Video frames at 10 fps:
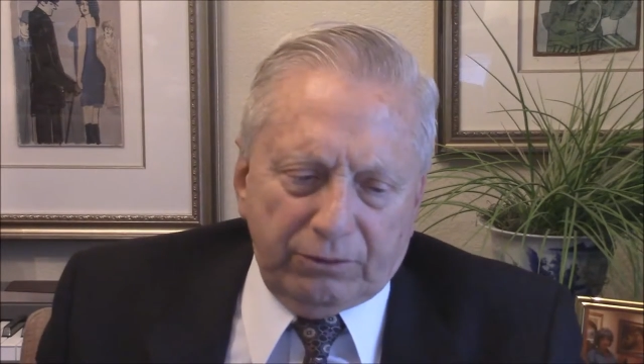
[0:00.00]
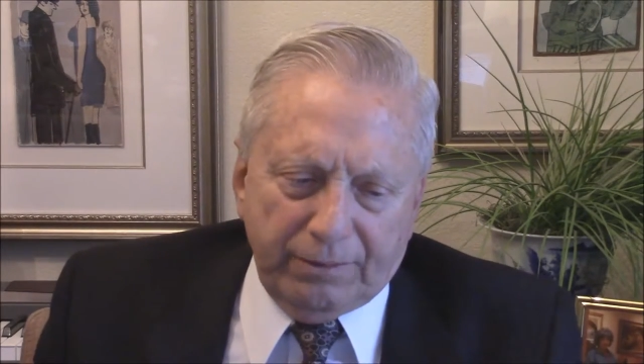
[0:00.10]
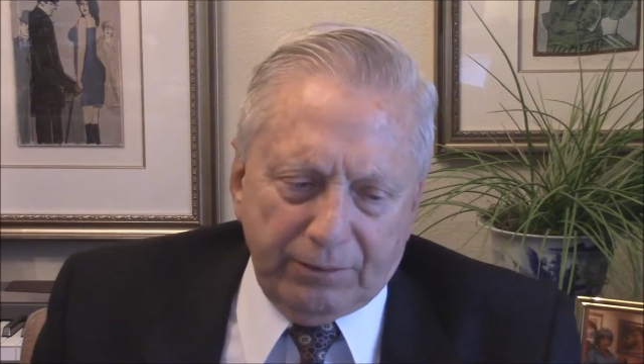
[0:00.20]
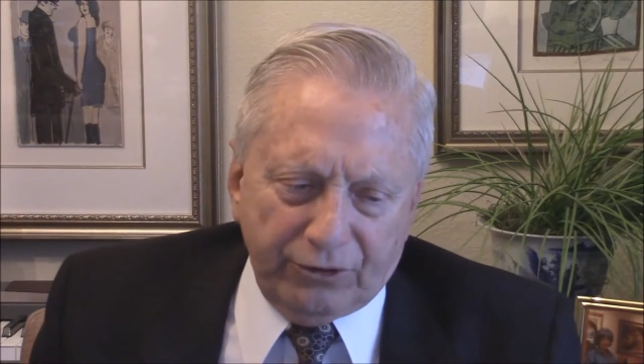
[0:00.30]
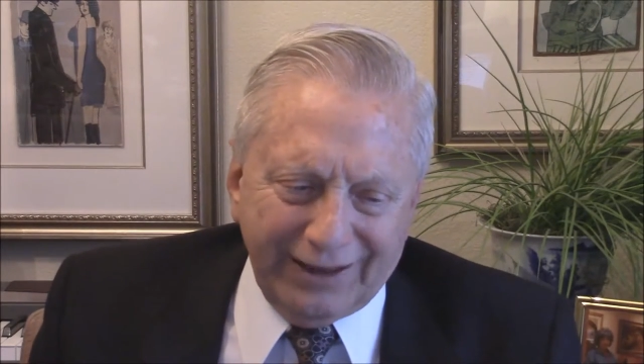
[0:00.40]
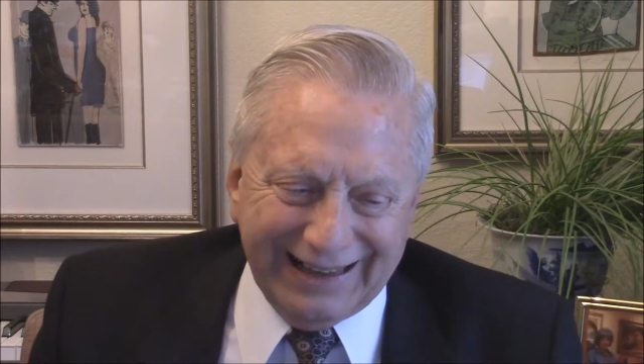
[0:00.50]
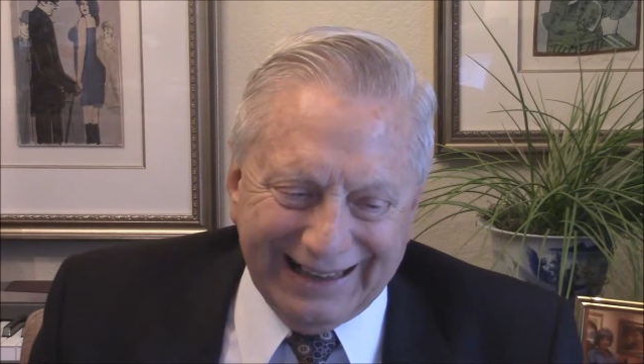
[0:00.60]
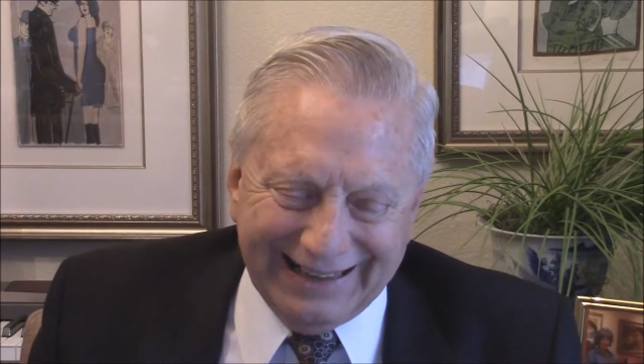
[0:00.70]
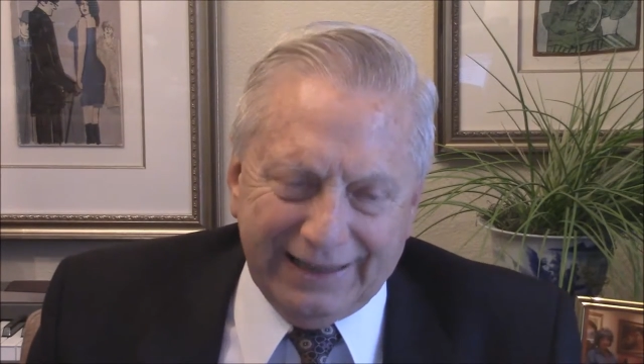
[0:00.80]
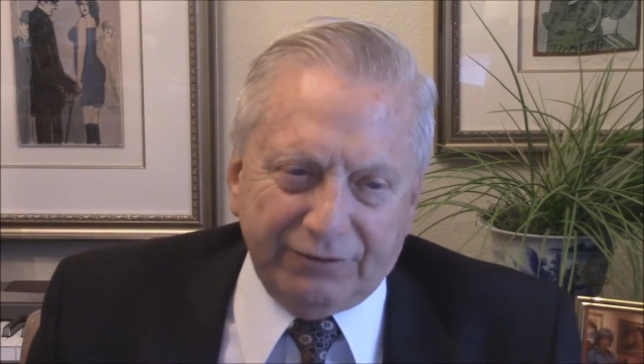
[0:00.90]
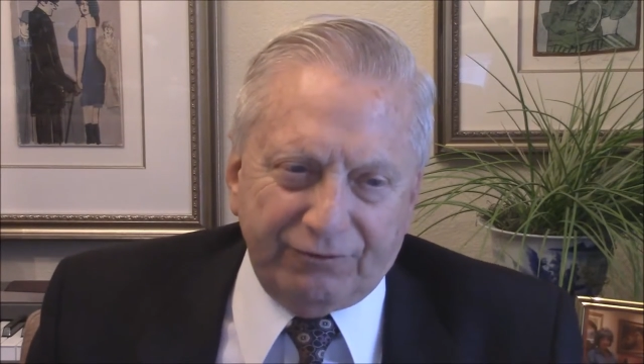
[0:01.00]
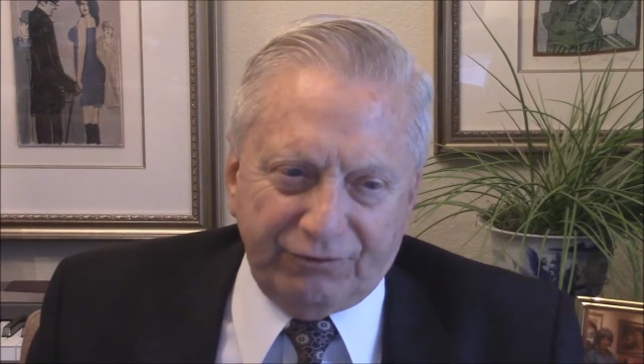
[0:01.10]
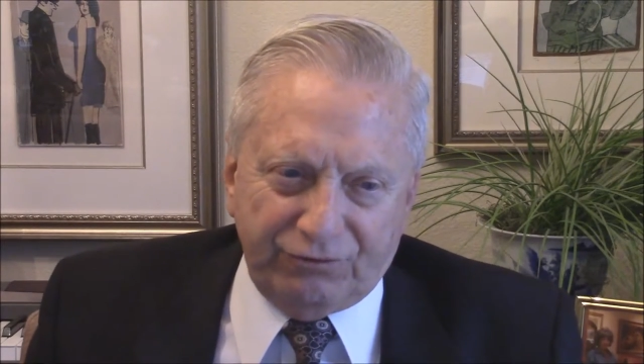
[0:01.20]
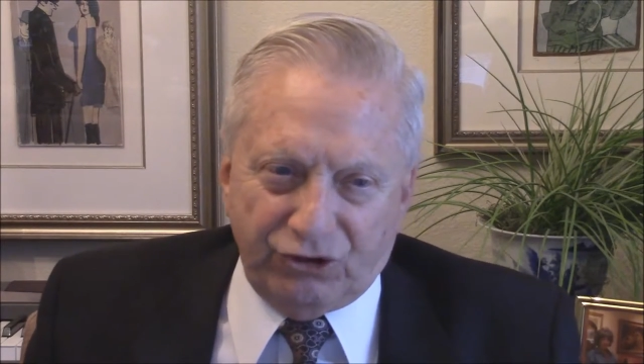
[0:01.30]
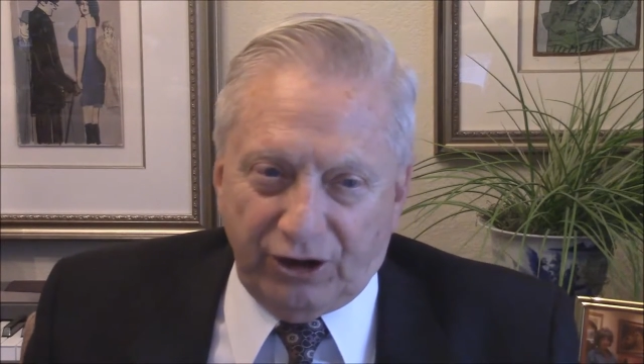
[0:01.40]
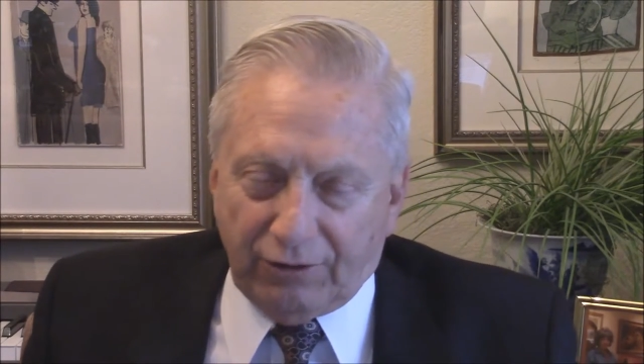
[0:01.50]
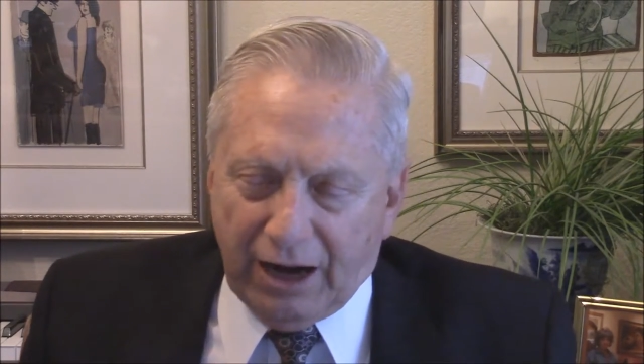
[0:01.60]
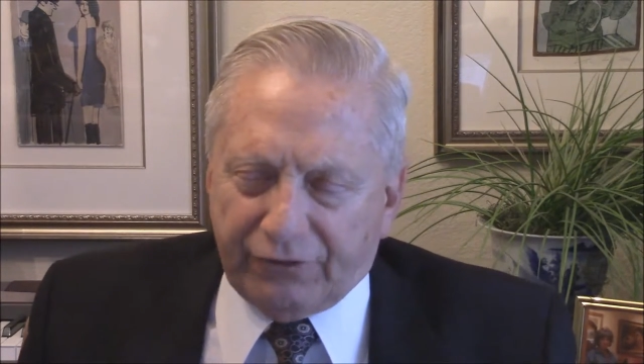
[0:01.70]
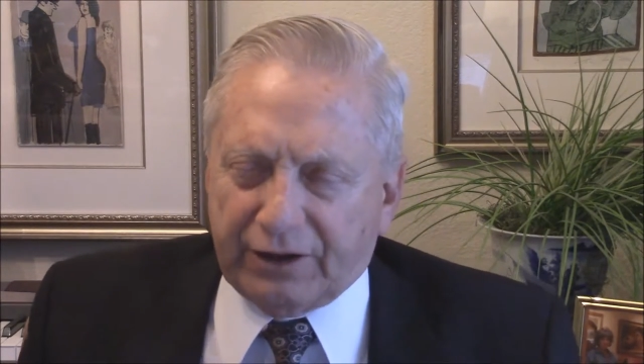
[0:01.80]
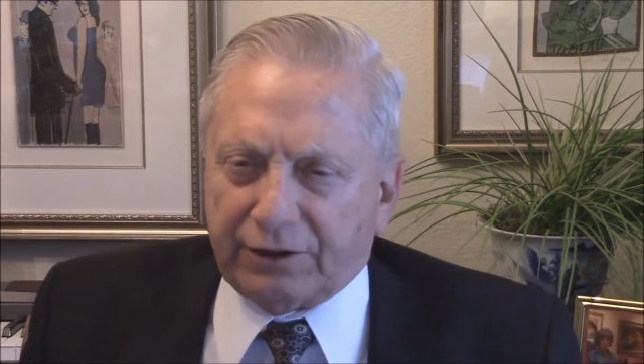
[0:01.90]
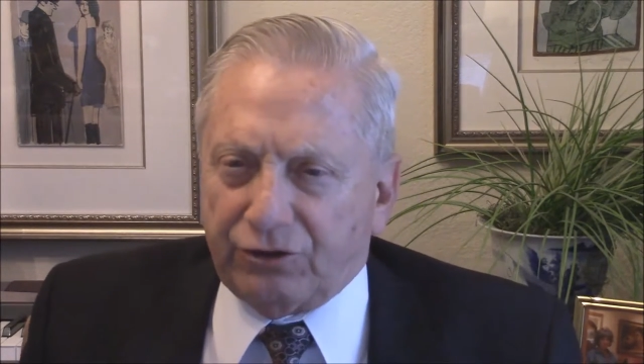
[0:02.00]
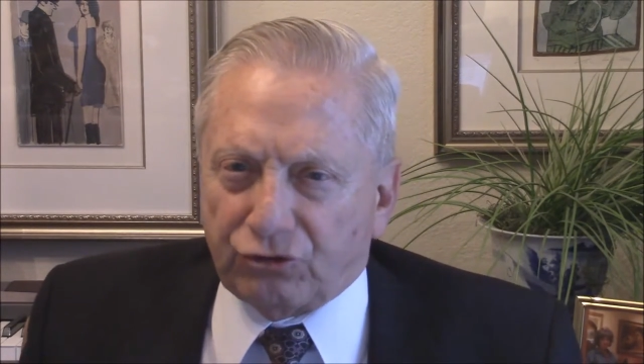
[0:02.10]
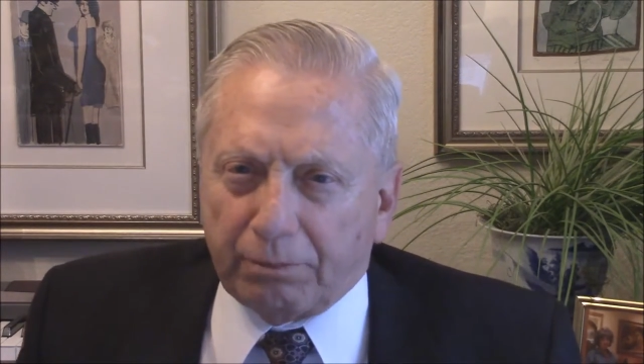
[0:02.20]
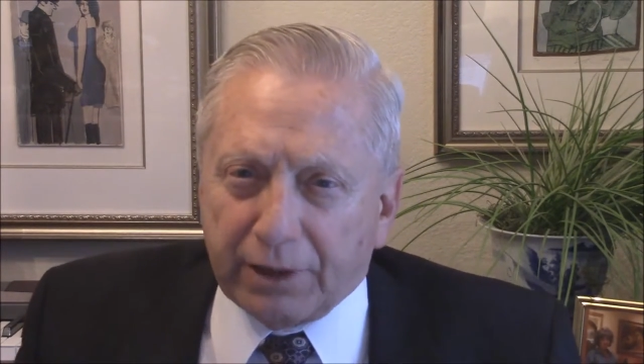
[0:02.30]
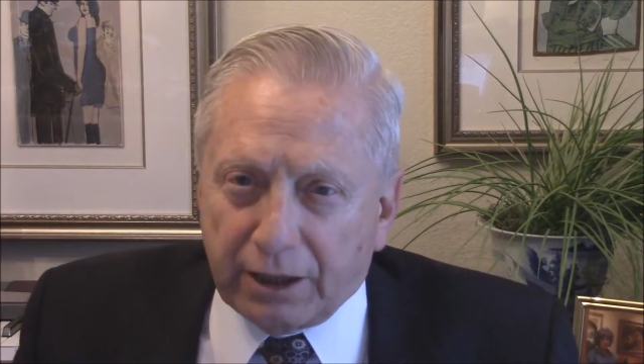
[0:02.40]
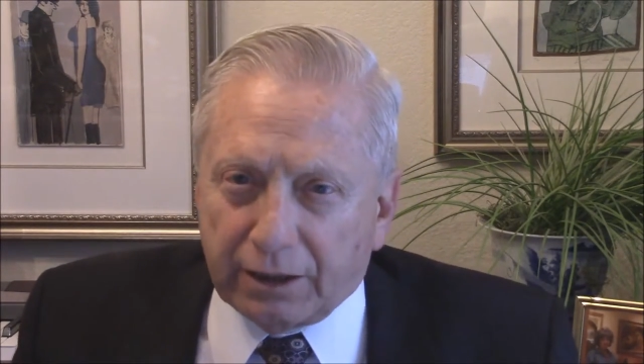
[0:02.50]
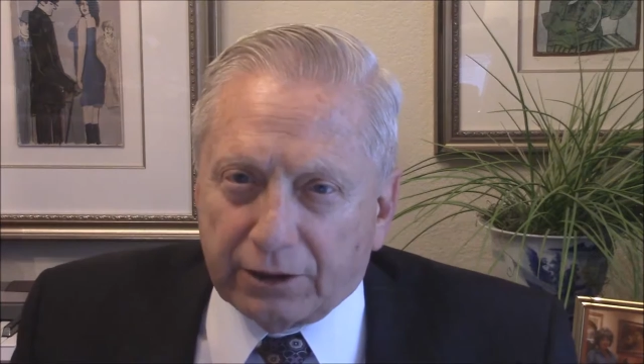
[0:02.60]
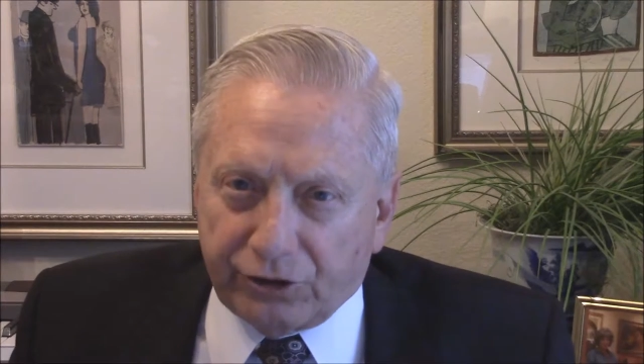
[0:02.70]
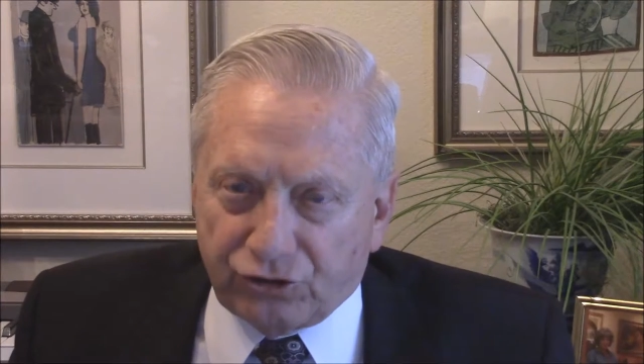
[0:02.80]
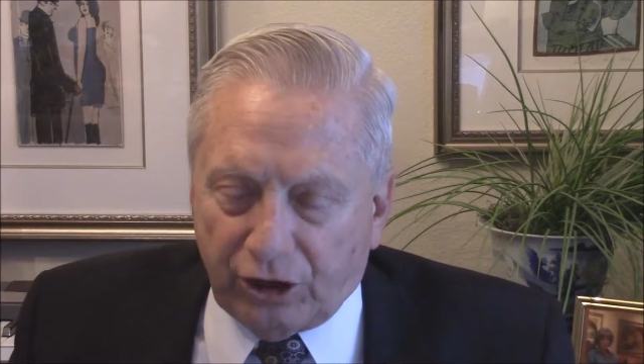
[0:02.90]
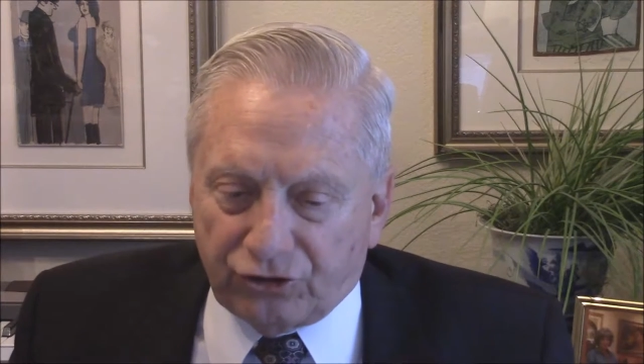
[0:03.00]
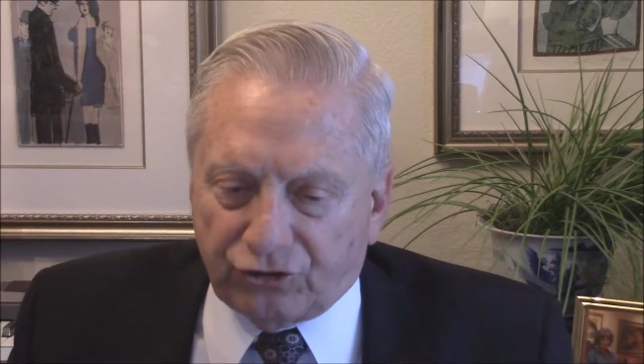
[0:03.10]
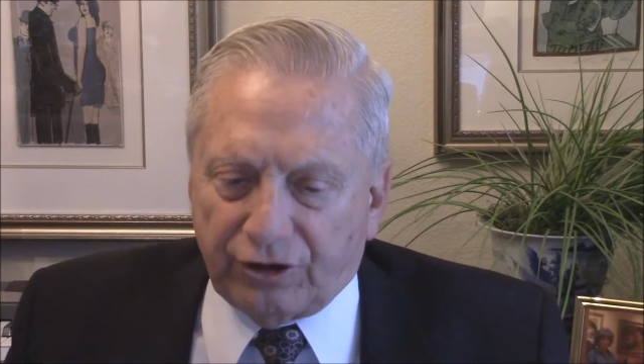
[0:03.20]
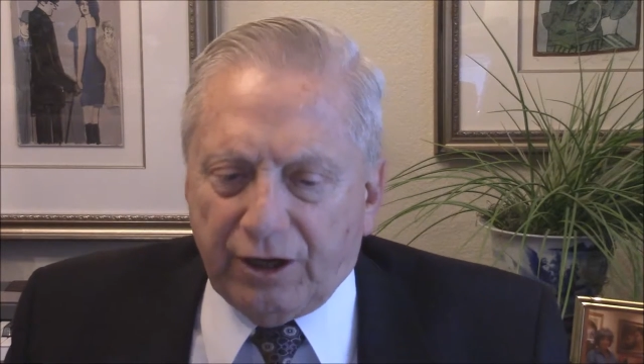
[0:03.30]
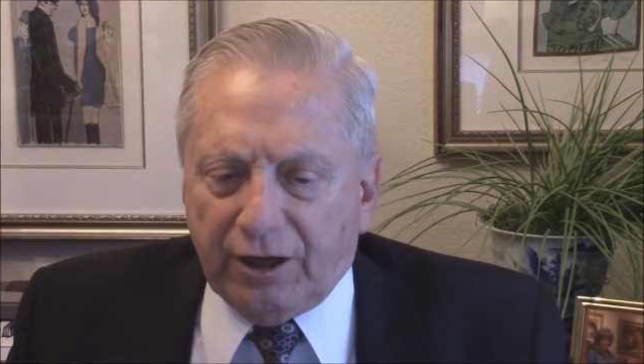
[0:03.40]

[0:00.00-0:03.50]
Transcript: Remember that Guyana geographically is immediately adjacent